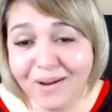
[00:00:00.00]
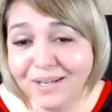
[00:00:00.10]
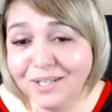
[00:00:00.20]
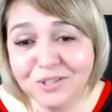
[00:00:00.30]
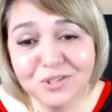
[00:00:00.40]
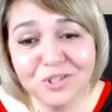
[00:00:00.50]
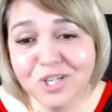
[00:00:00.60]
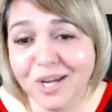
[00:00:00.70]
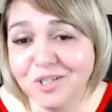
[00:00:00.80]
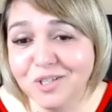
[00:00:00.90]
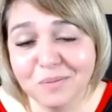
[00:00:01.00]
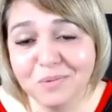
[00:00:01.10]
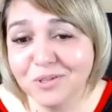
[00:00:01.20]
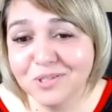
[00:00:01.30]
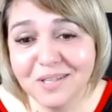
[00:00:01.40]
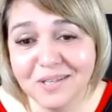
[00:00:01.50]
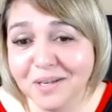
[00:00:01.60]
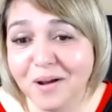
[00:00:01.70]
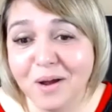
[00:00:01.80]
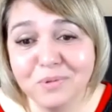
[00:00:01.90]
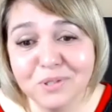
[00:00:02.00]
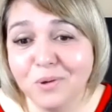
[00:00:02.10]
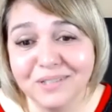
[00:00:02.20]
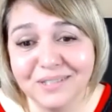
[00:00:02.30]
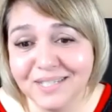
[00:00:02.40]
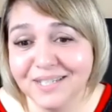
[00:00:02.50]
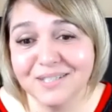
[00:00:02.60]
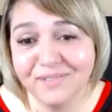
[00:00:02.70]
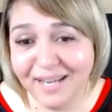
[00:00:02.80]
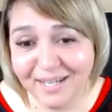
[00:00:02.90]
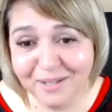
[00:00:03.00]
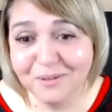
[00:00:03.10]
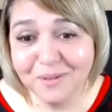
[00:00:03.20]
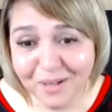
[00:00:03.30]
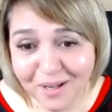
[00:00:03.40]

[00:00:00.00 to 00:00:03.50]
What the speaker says: I needed to change some of those things that I was holding dear as a value